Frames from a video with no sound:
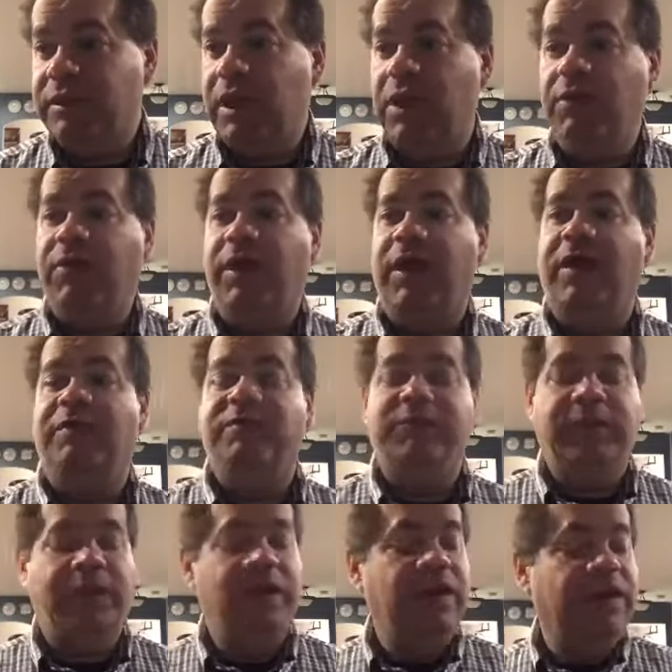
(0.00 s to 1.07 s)
Okay?
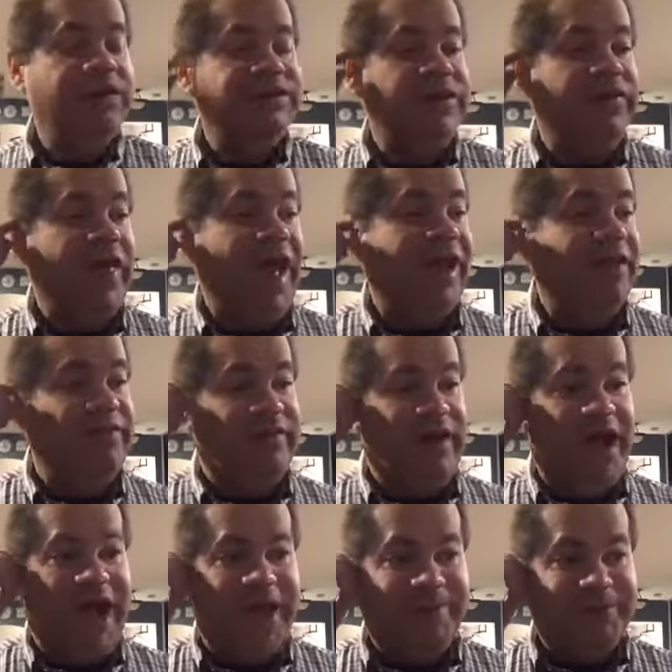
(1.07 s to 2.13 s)
So that is an
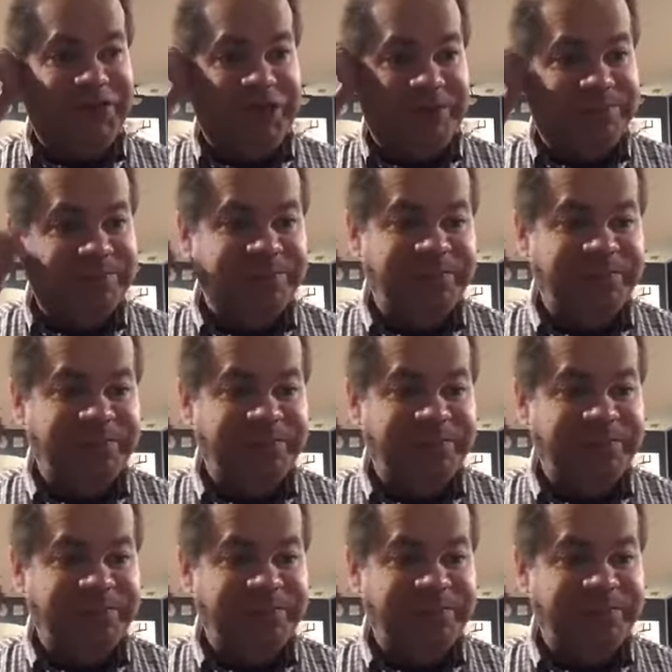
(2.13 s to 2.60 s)
option.